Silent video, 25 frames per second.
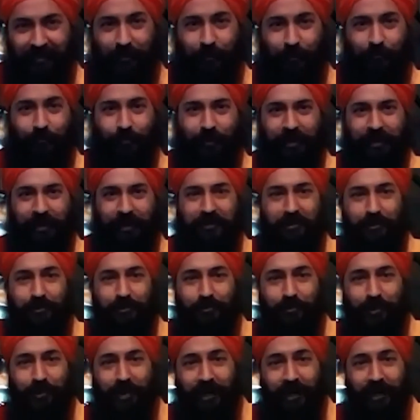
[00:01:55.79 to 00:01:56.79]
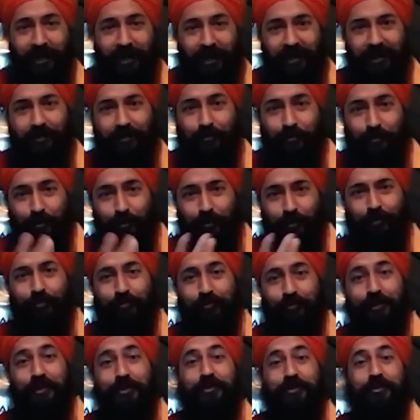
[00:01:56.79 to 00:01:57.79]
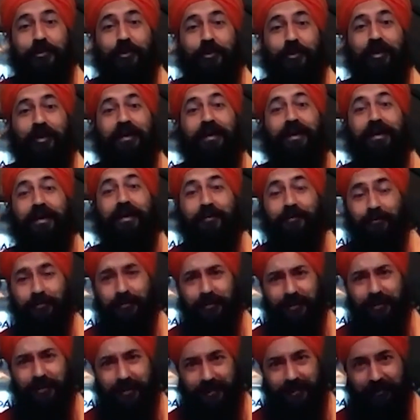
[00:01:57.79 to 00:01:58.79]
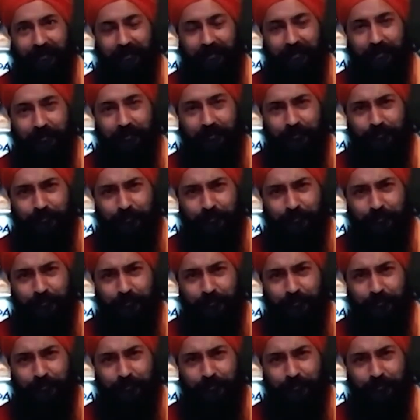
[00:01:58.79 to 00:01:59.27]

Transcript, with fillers: When you are bloomed, it's called Kala Kundalini.